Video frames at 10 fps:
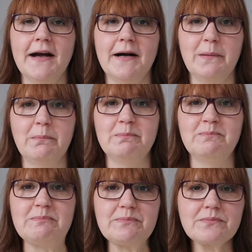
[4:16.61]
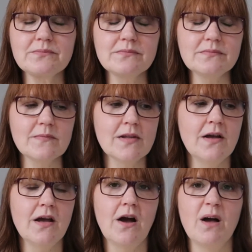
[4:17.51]
I
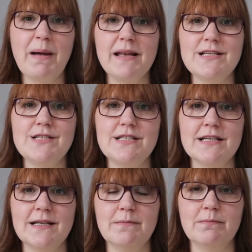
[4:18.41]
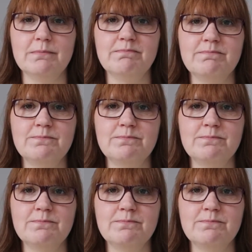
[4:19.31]
managed on